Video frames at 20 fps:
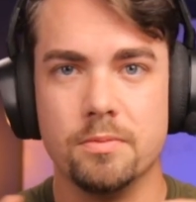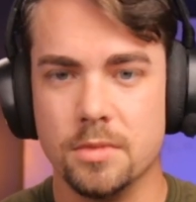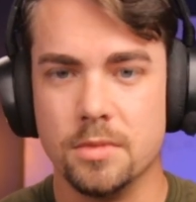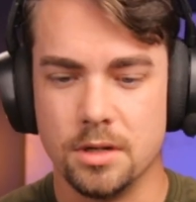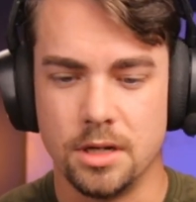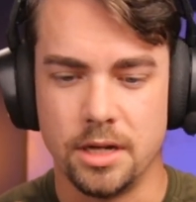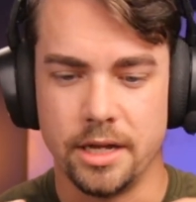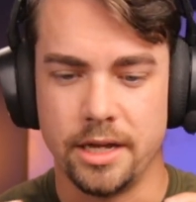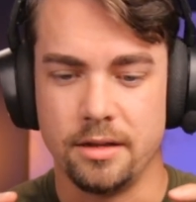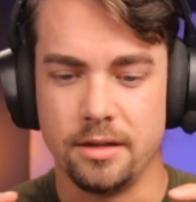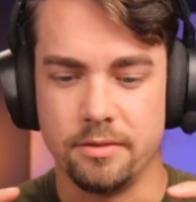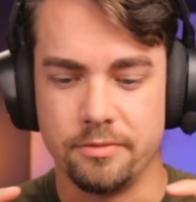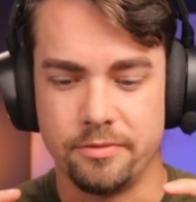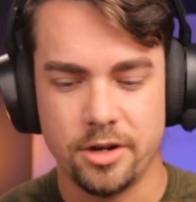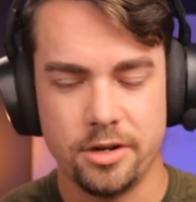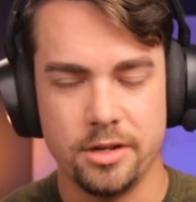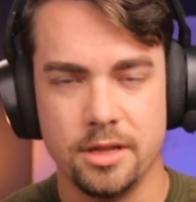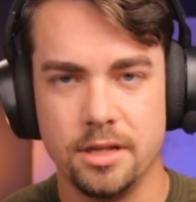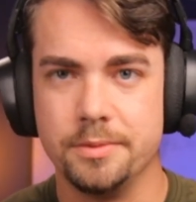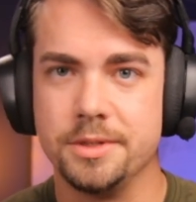a
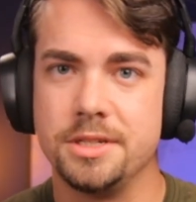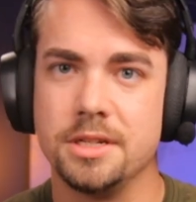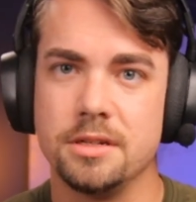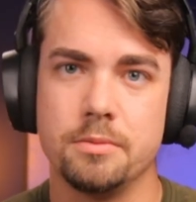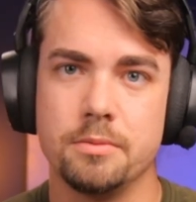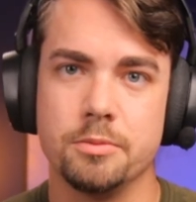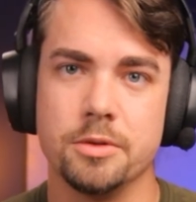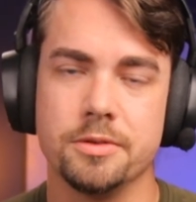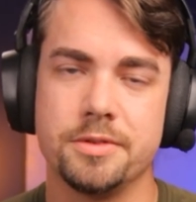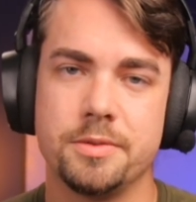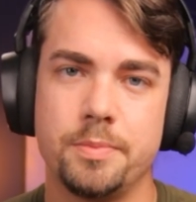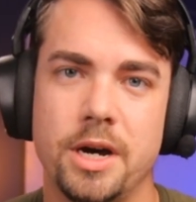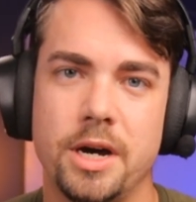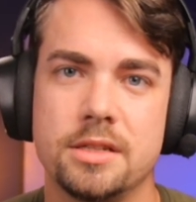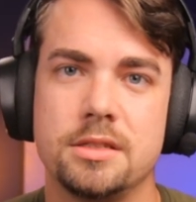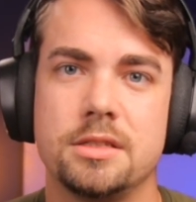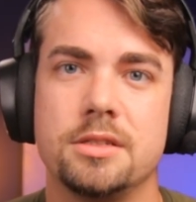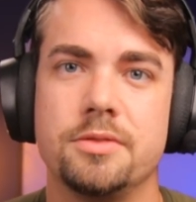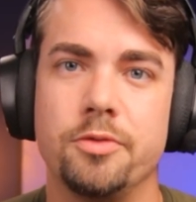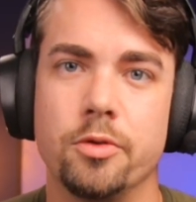very limited number of
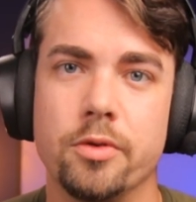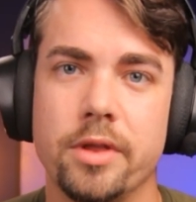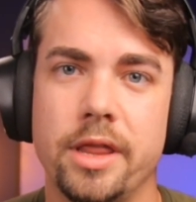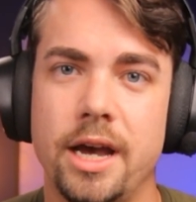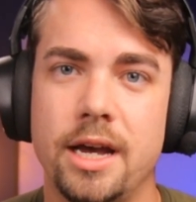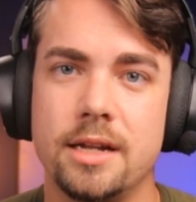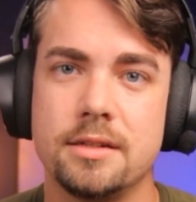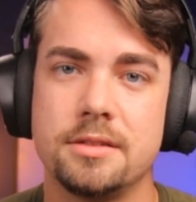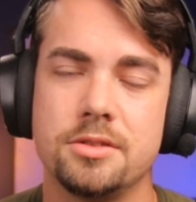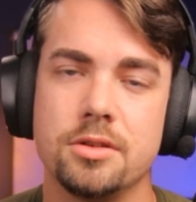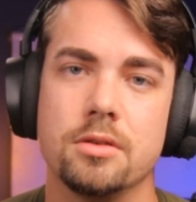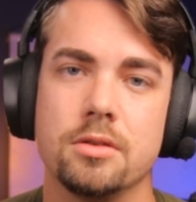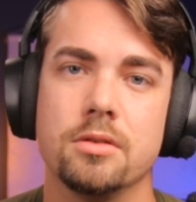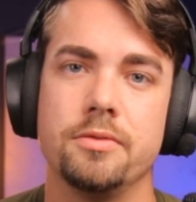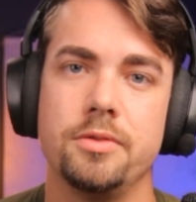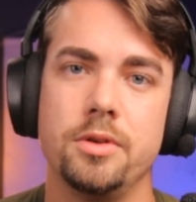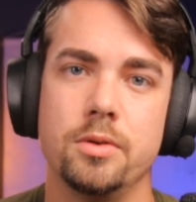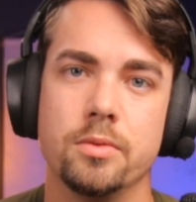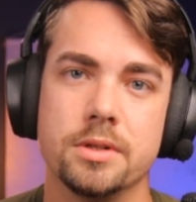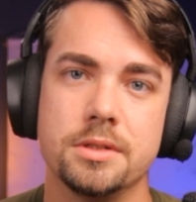spots for that. So if
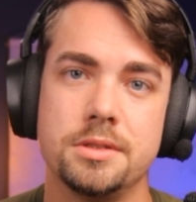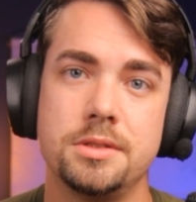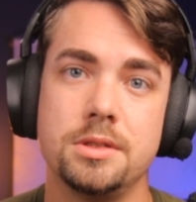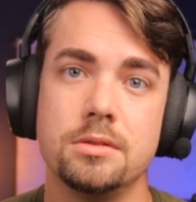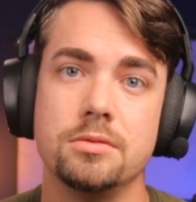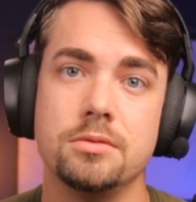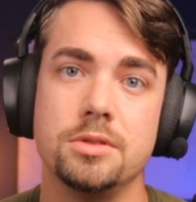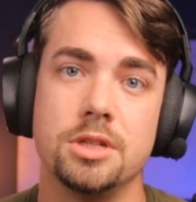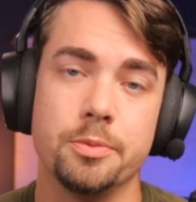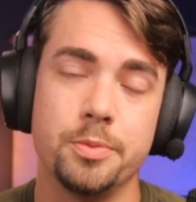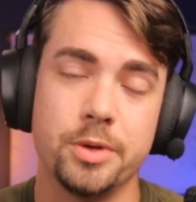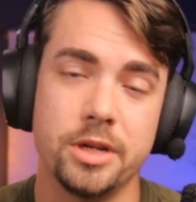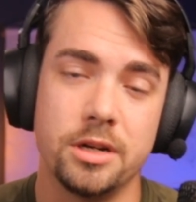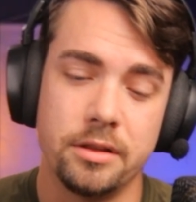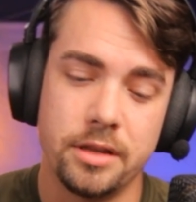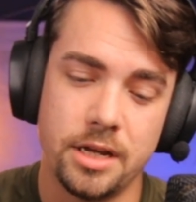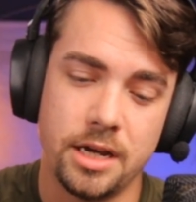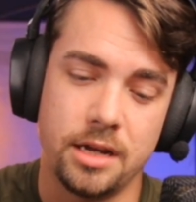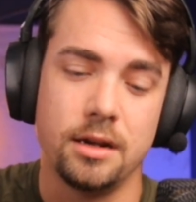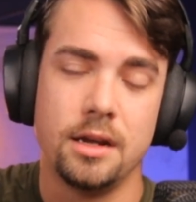you want to jump in on
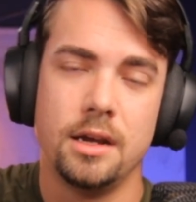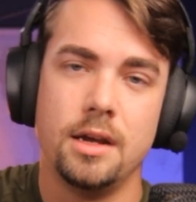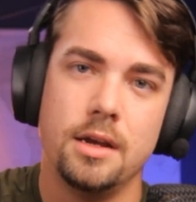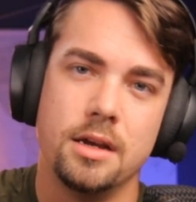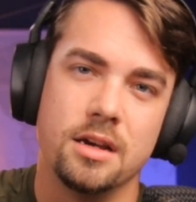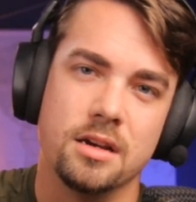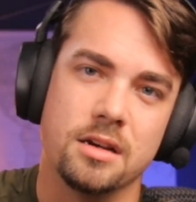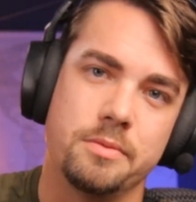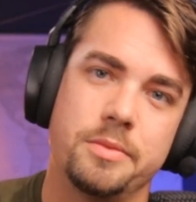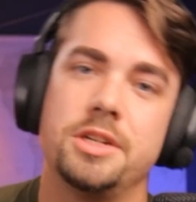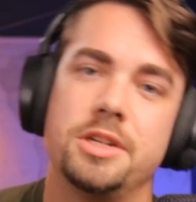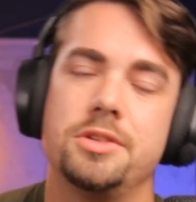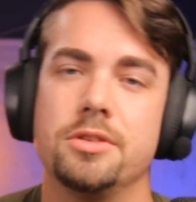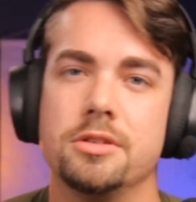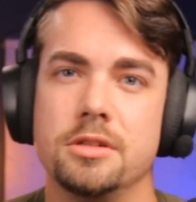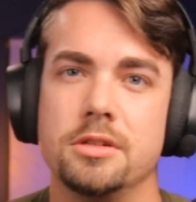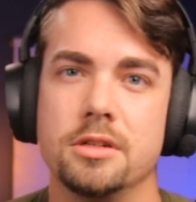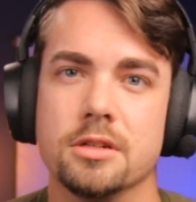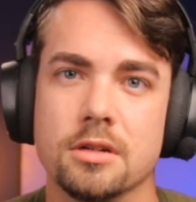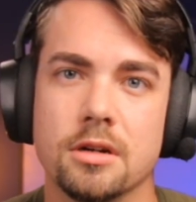that, uh, make sure
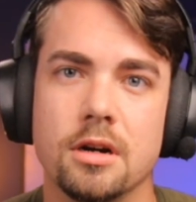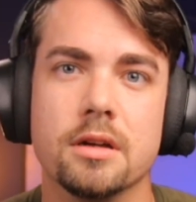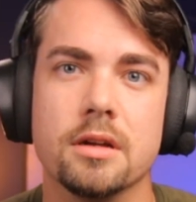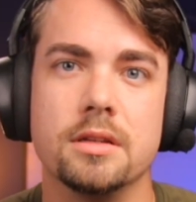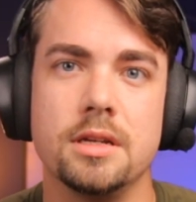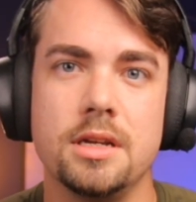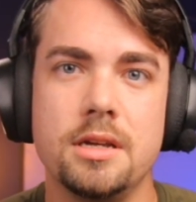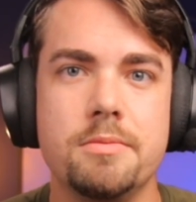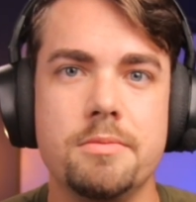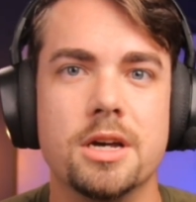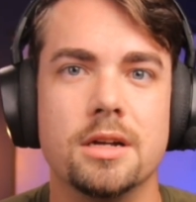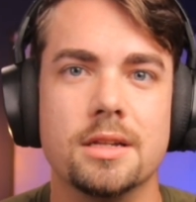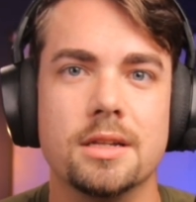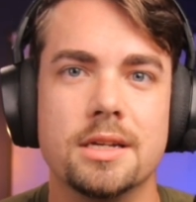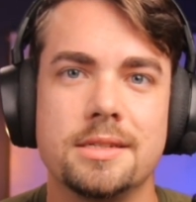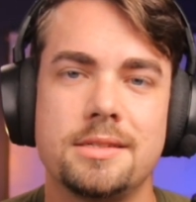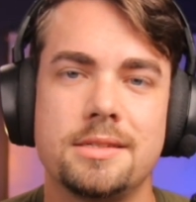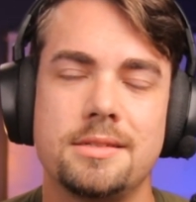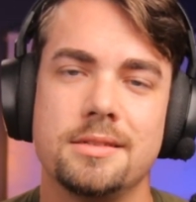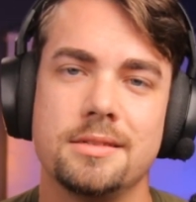you're on the email
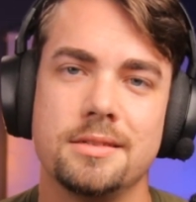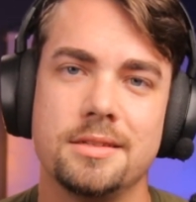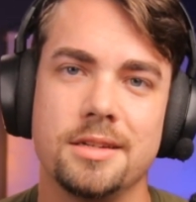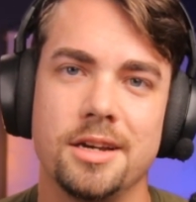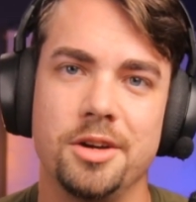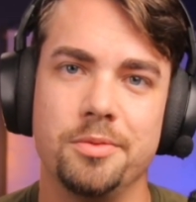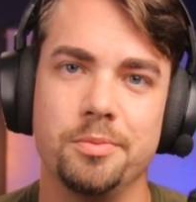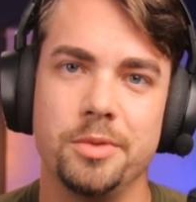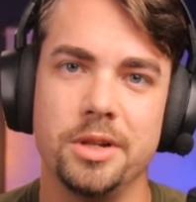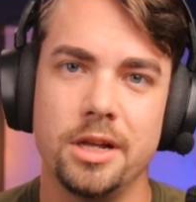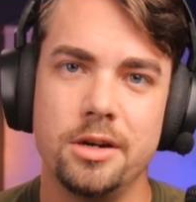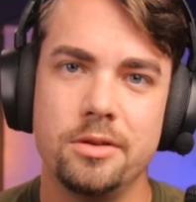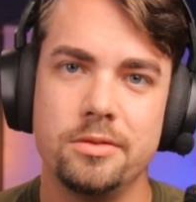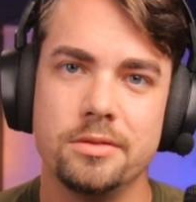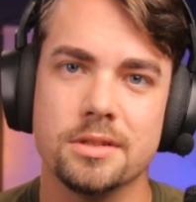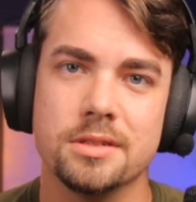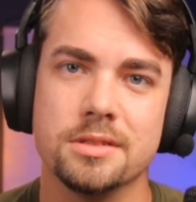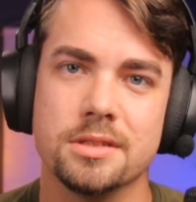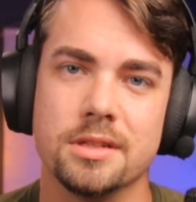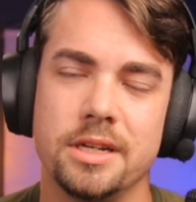list down below.
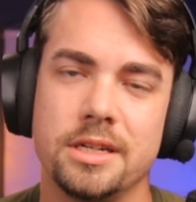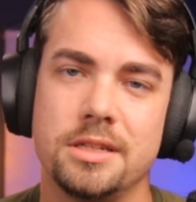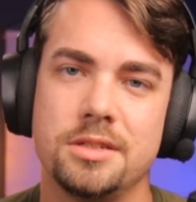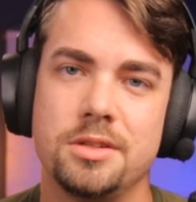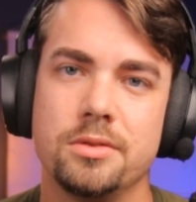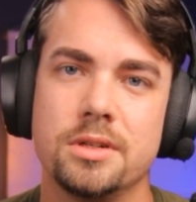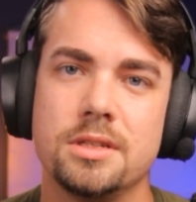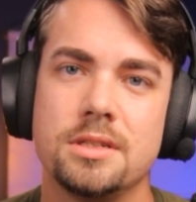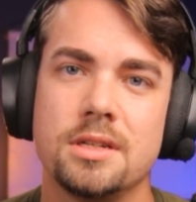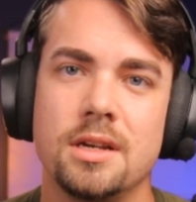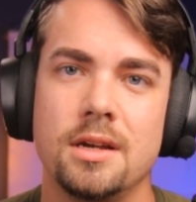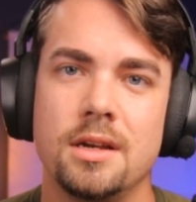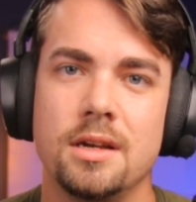There's a link to it.